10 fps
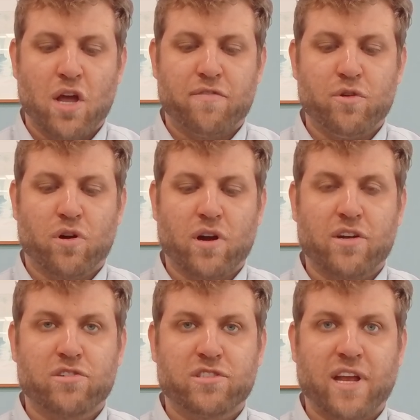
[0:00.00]
If you don't
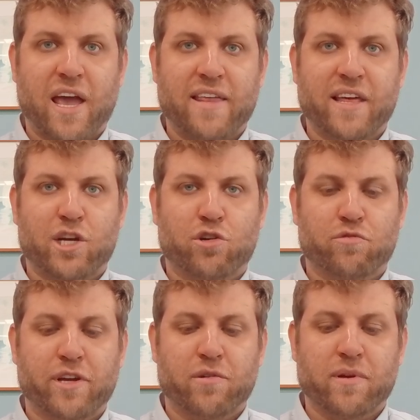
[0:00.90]
understand that
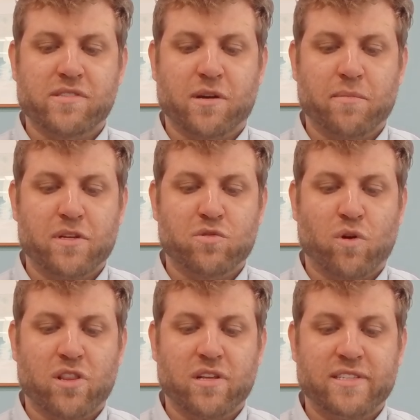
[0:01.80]
careerism is one
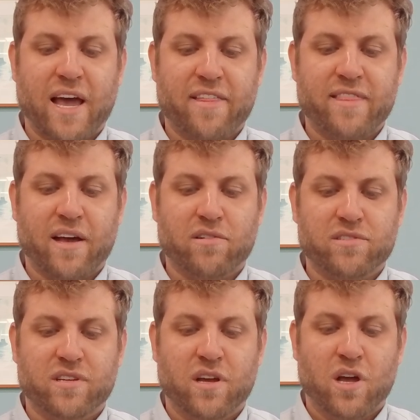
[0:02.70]
of the death knells